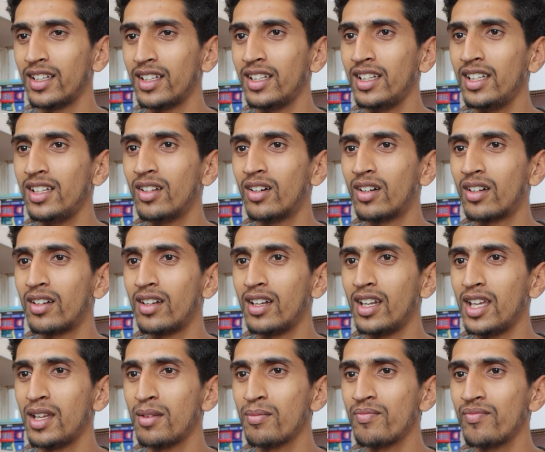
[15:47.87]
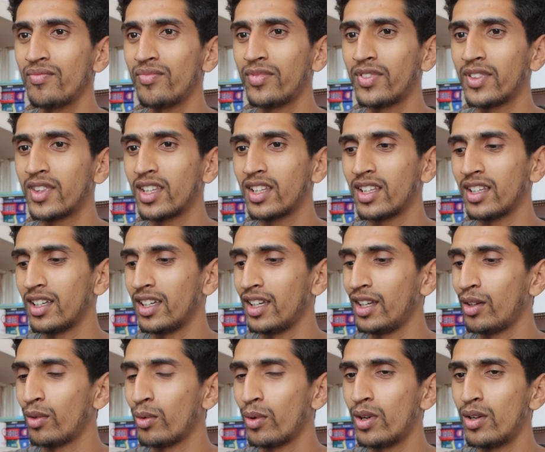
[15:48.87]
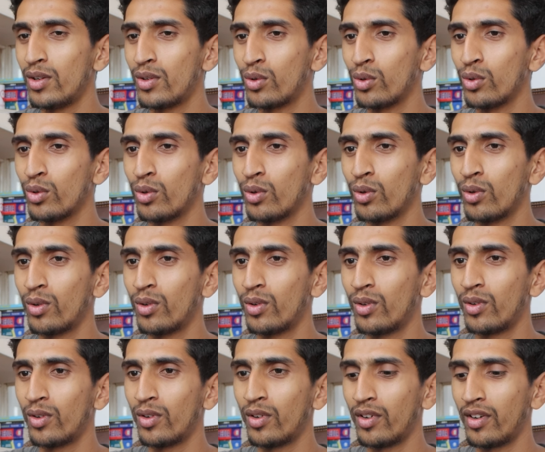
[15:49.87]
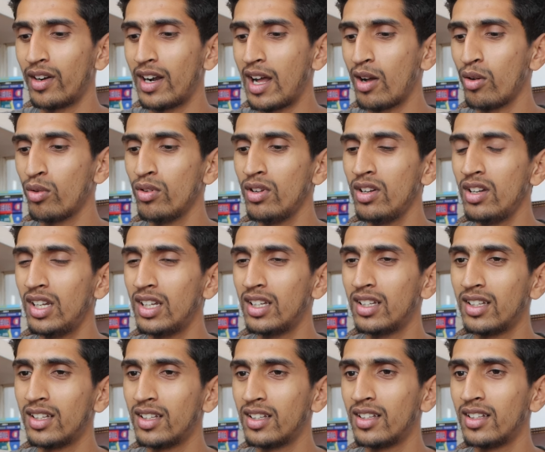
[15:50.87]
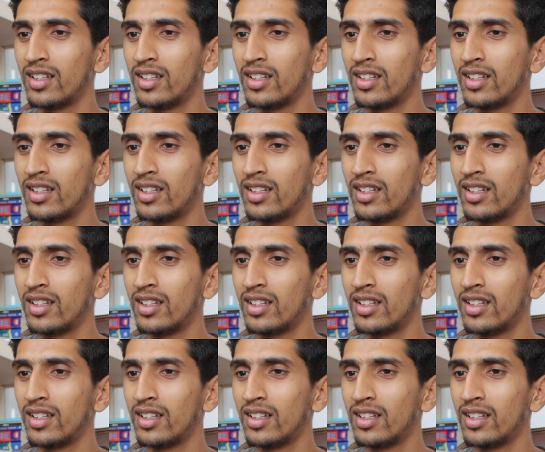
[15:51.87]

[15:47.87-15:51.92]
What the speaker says: E dot name equal to Rahul,